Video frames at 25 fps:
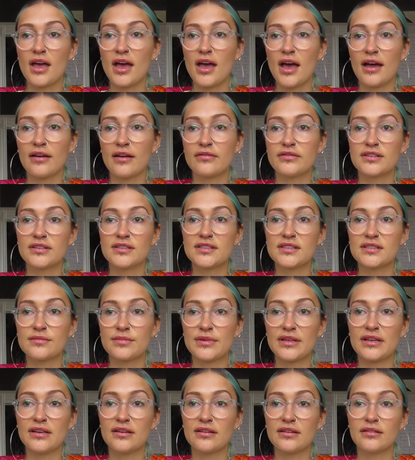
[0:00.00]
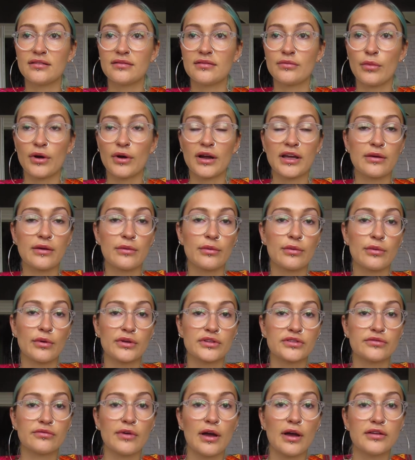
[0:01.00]
I've just been working with
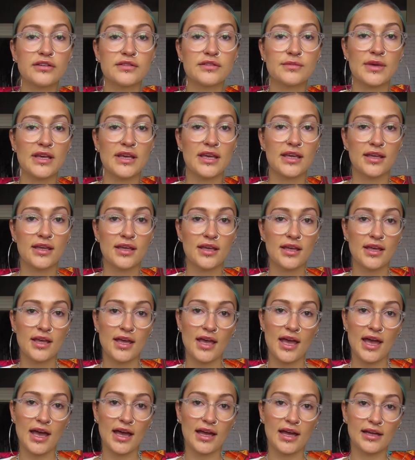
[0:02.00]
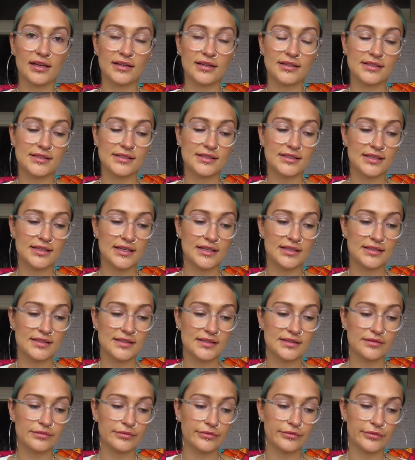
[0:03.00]
what's around me and
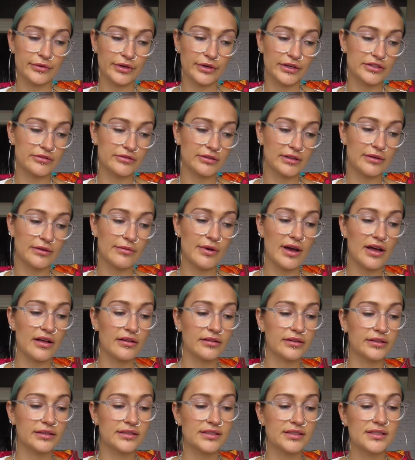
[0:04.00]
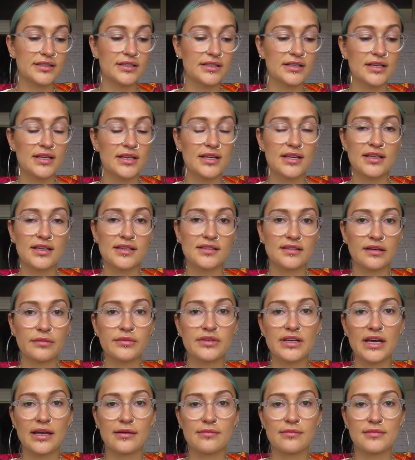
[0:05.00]
it's worked really well, and
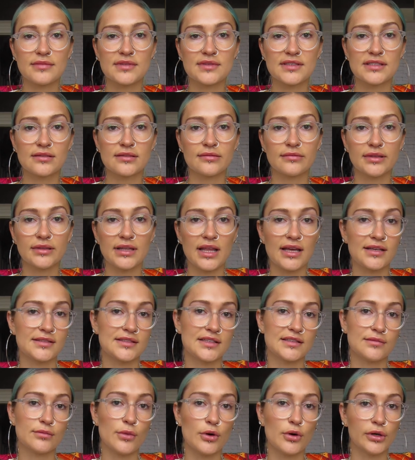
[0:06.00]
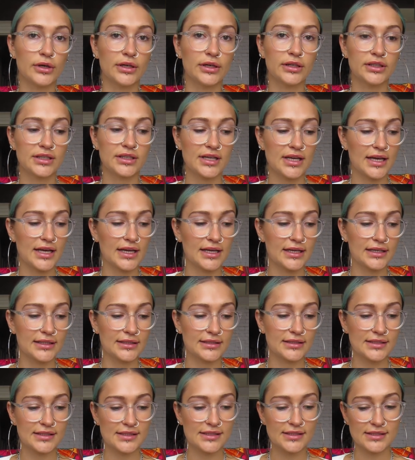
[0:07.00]
sometimes less is more.
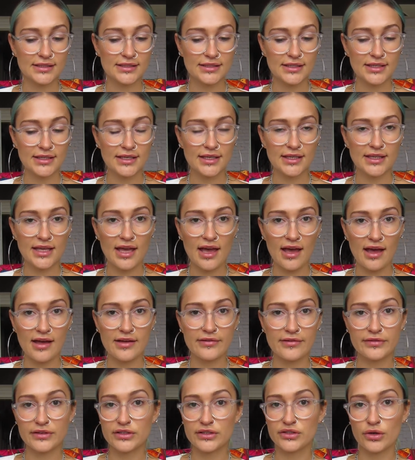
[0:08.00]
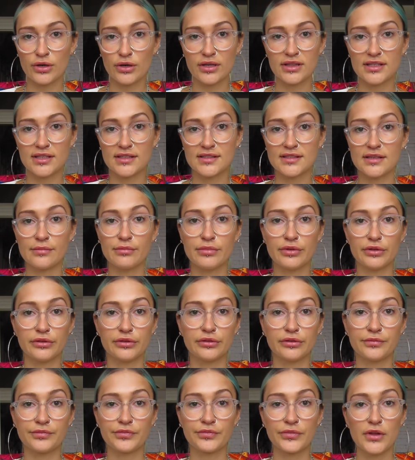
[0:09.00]
And yeah, I've enjoyed the
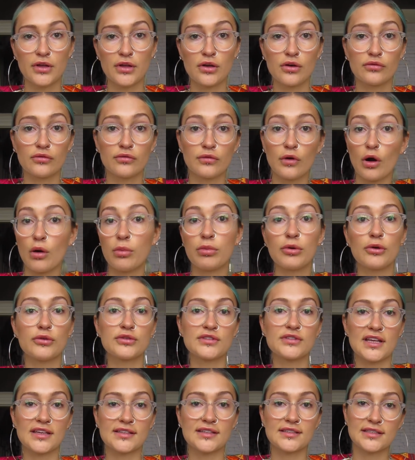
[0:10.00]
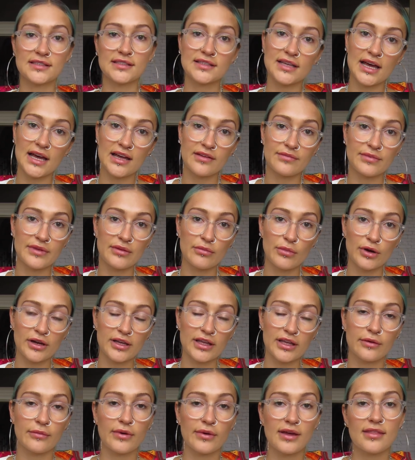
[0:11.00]
simple raw processes that I've been
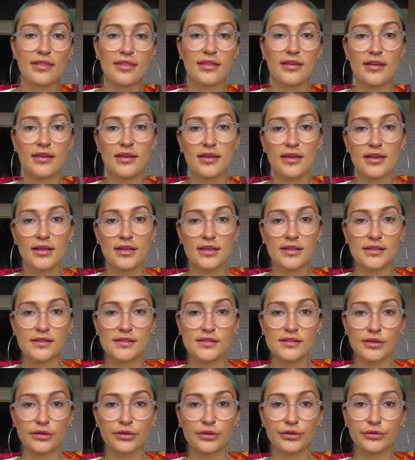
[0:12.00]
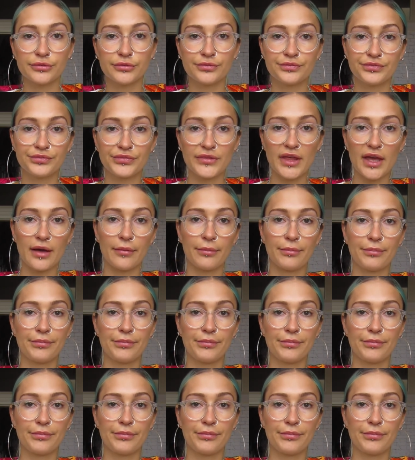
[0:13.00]
working with. So yeah.